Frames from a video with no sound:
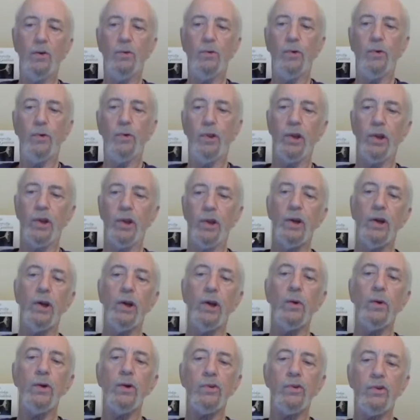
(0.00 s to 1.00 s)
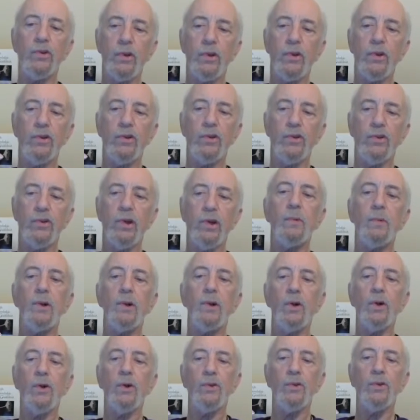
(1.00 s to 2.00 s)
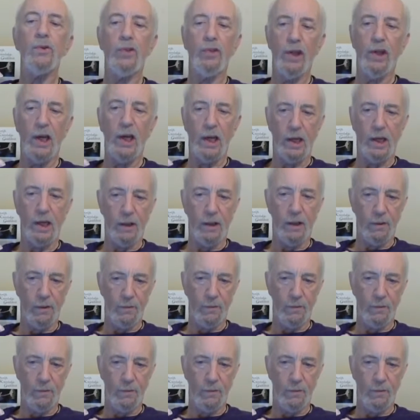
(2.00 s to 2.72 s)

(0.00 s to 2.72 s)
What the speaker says: for the nearest similar thing